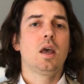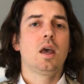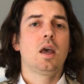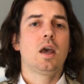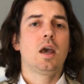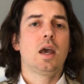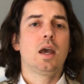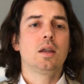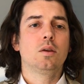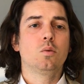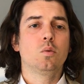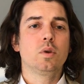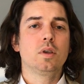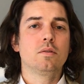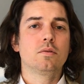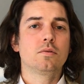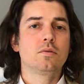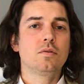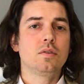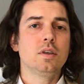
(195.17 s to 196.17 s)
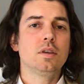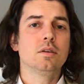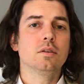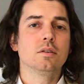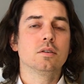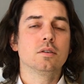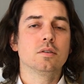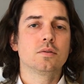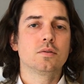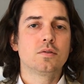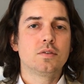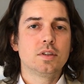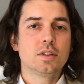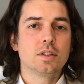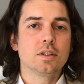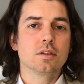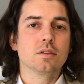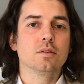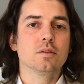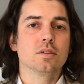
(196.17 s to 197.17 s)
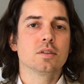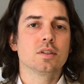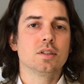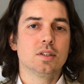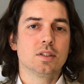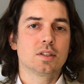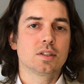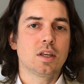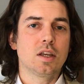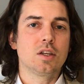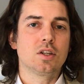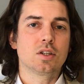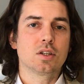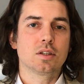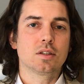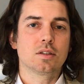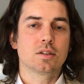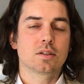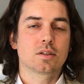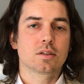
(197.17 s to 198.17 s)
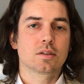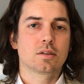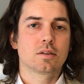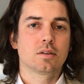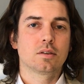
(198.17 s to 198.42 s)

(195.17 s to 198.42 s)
and we feel physical sensations.